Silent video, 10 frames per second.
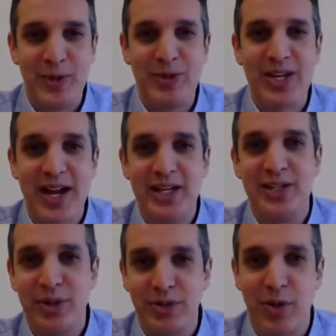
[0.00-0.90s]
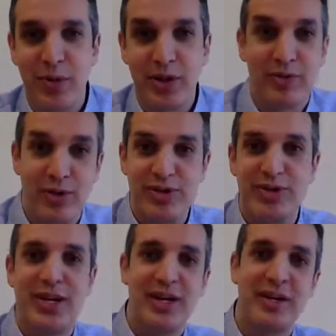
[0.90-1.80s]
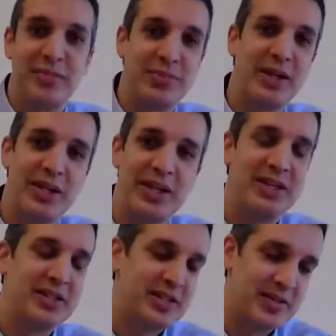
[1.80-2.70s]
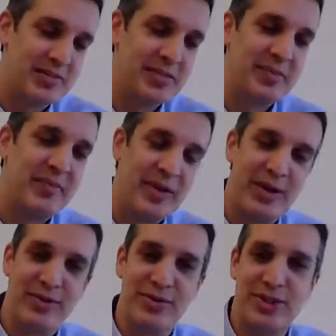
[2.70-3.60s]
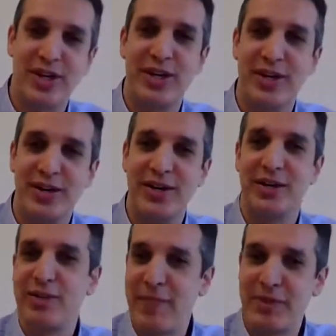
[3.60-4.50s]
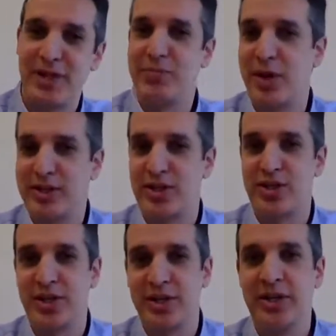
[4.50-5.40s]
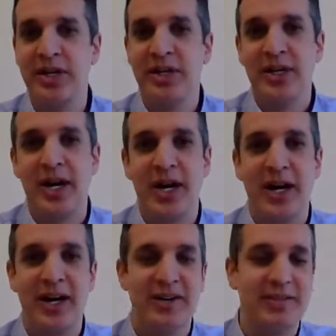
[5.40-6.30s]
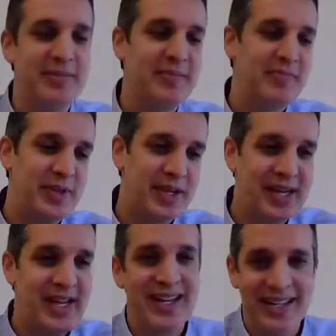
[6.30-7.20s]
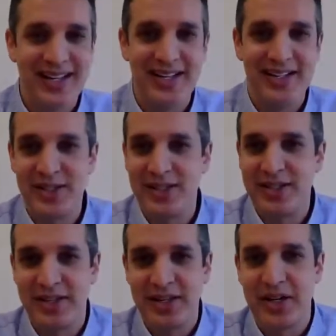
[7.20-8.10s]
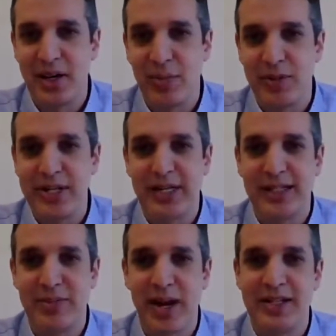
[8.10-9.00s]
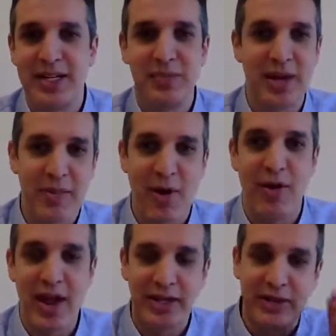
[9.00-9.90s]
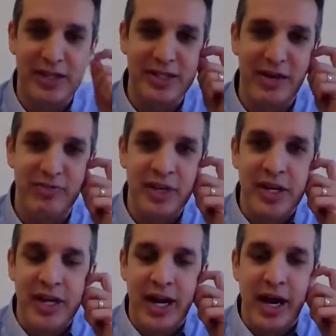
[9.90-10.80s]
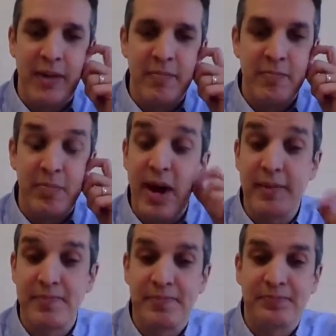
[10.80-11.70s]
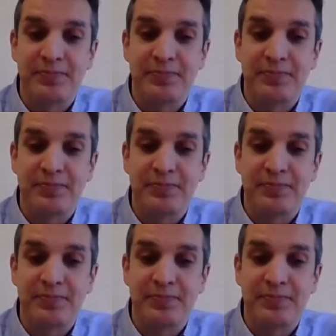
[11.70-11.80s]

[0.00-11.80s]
you sign into a Chromebook, of course, you get a completely, you know, secure, encrypted partition. Key is, you know, protected by a TPM, all that great stuff. But